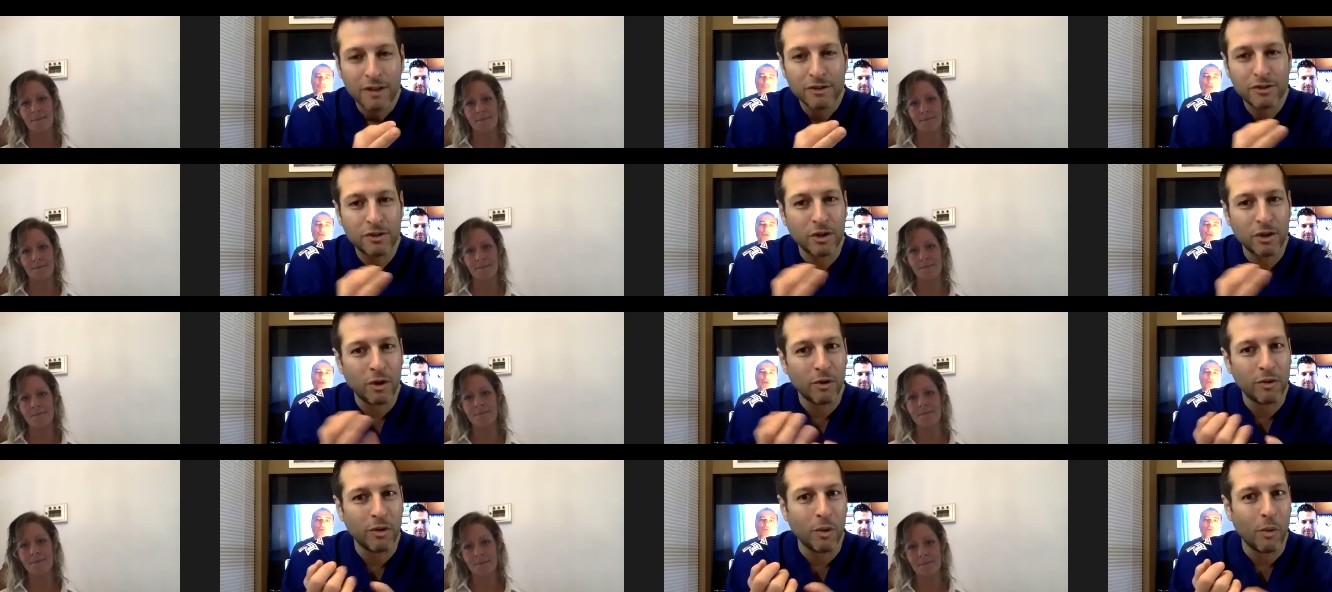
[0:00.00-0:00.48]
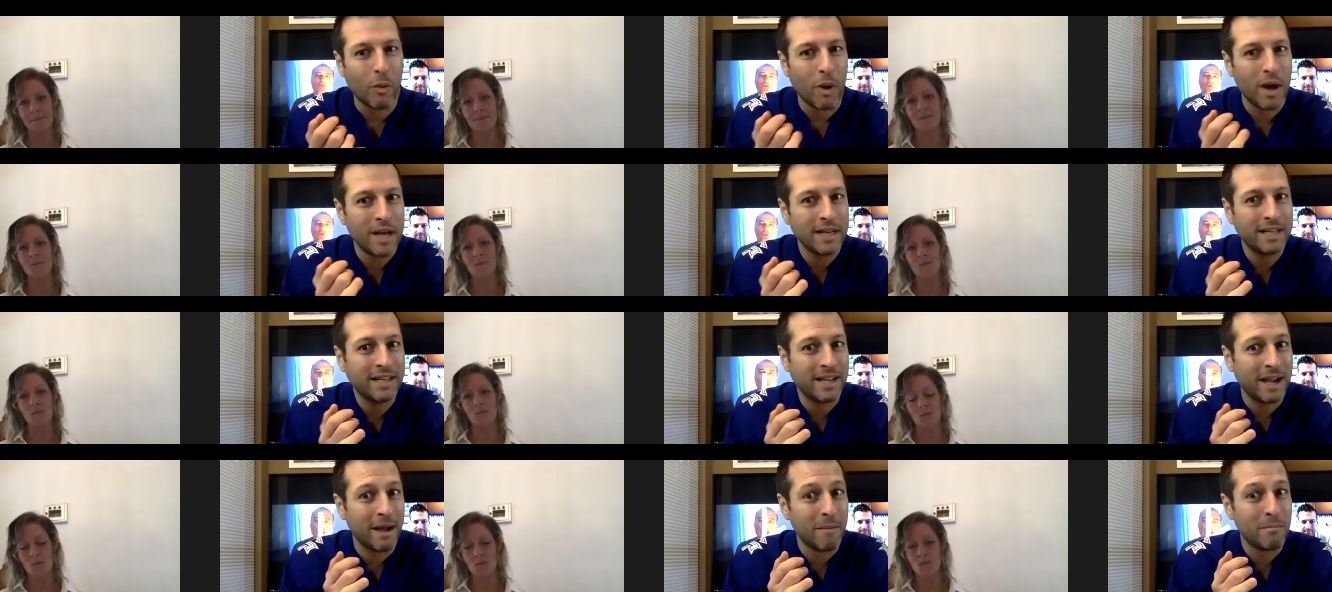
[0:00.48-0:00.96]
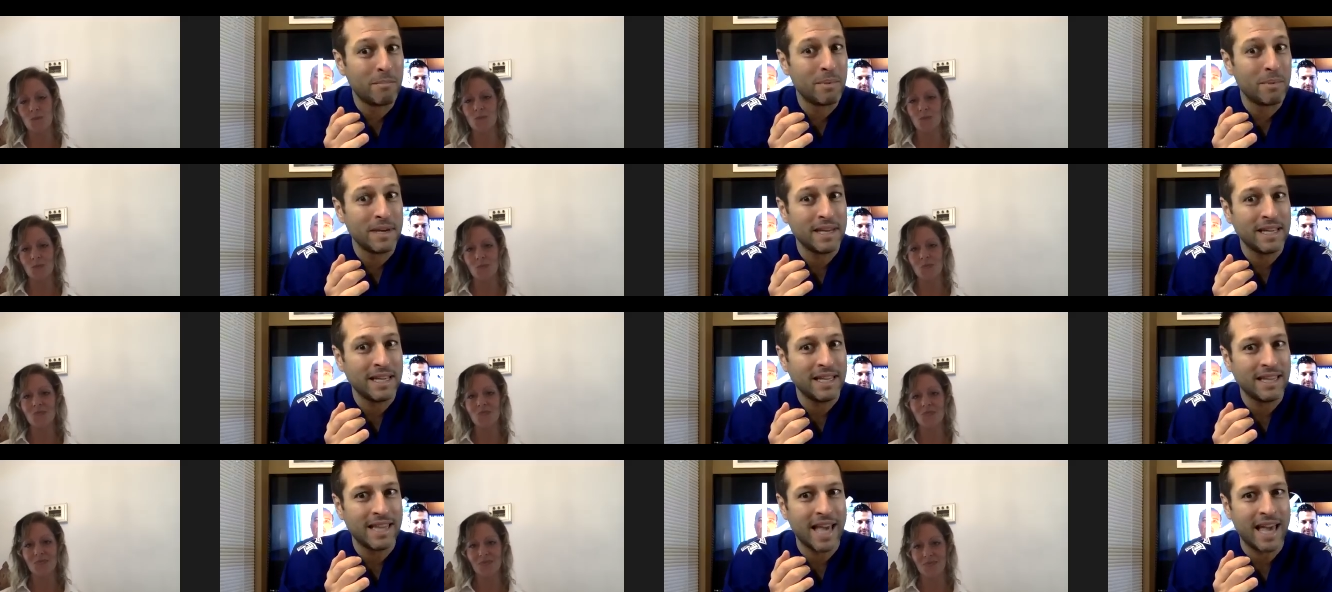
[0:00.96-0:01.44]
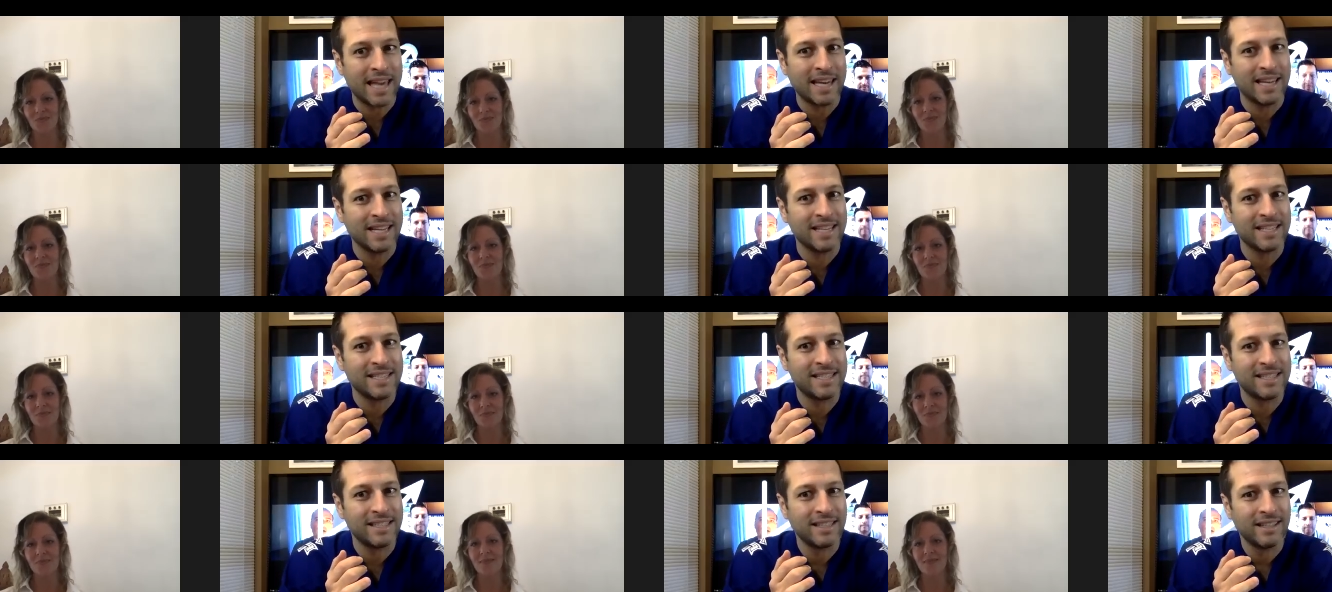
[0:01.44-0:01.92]
Speaker 1: So the one company that
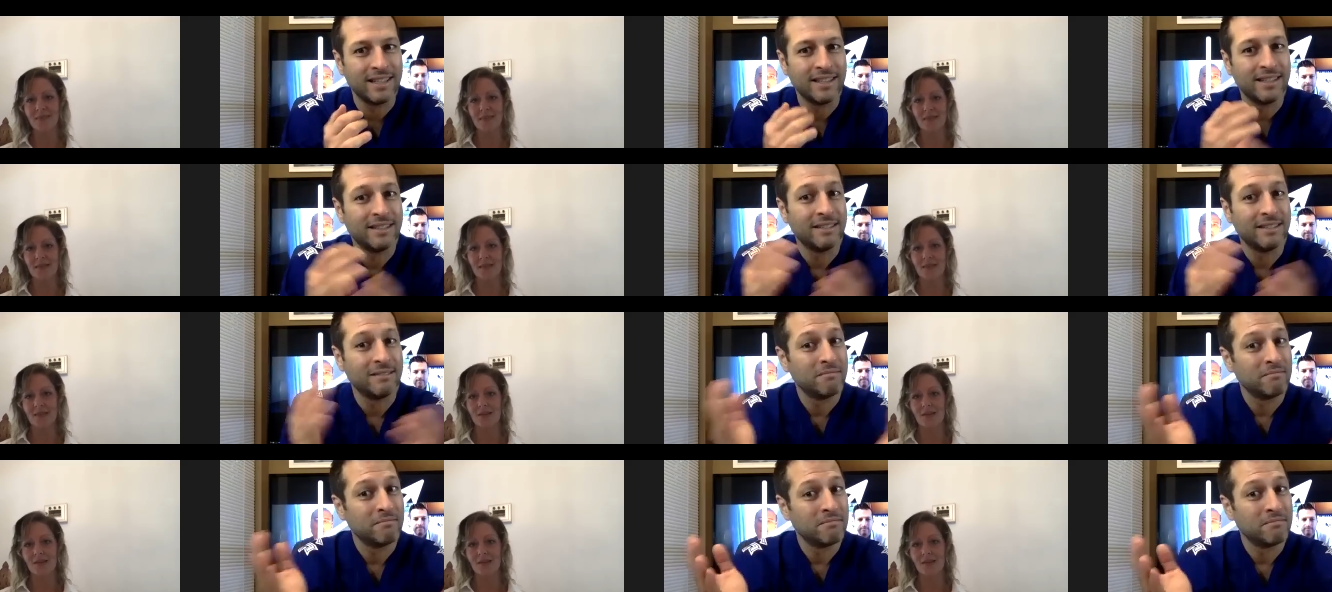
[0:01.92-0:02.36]
is